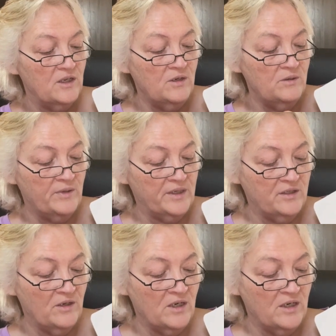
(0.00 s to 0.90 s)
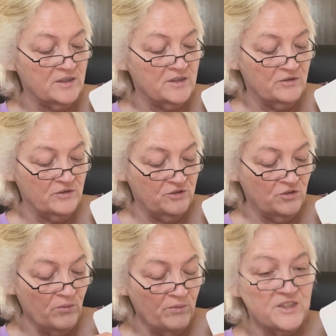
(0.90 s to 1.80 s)
Oh my gosh. There's so
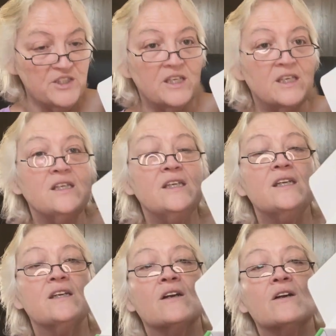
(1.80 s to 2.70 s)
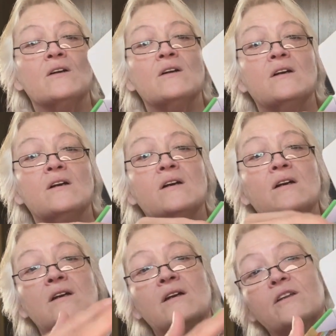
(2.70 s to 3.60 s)
much in here.
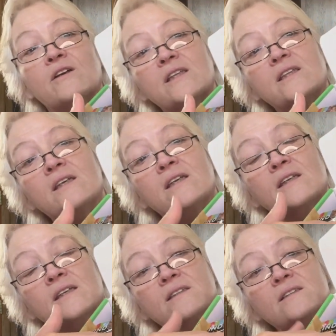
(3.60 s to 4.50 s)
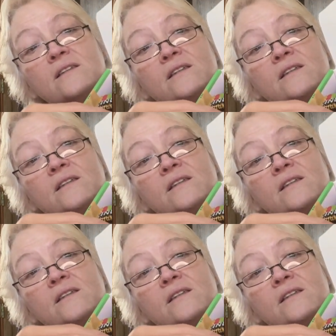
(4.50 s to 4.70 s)
Look at this.